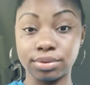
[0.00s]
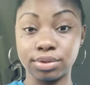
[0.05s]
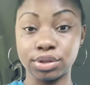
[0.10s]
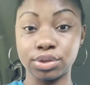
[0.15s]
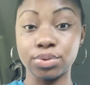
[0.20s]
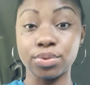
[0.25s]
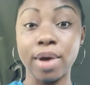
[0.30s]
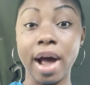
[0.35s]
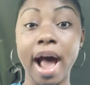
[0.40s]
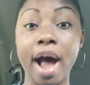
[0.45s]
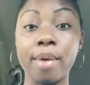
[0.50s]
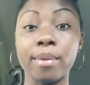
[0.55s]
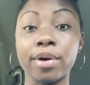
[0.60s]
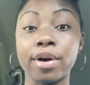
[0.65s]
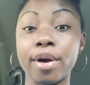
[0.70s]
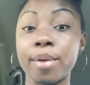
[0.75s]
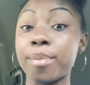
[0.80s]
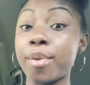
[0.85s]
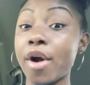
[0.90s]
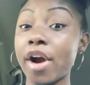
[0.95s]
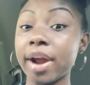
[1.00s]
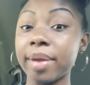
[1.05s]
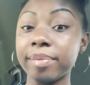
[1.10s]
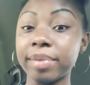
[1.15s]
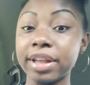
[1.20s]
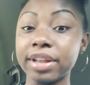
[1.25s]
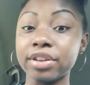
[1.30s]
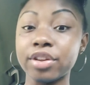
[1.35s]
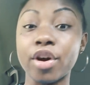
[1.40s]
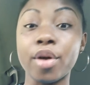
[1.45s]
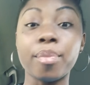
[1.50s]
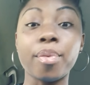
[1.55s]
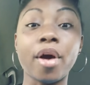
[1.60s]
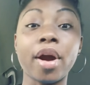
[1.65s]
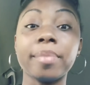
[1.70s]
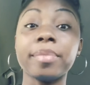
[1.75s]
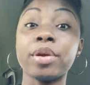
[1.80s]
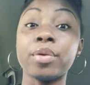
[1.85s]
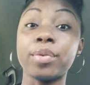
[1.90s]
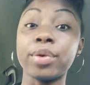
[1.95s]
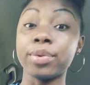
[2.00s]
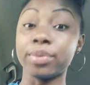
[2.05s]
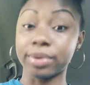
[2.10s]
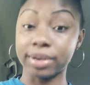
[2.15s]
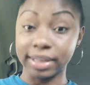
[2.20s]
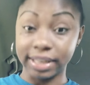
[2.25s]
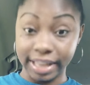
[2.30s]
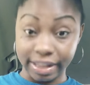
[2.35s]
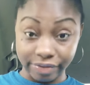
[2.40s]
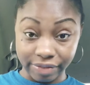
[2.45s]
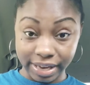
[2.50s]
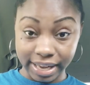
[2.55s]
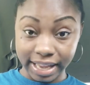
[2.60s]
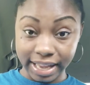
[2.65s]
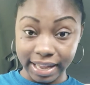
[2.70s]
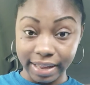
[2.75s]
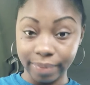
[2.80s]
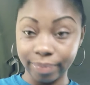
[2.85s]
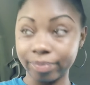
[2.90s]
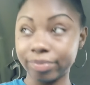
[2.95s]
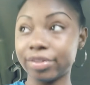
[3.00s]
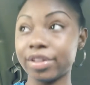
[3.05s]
to our apartment, the apartment we were living in,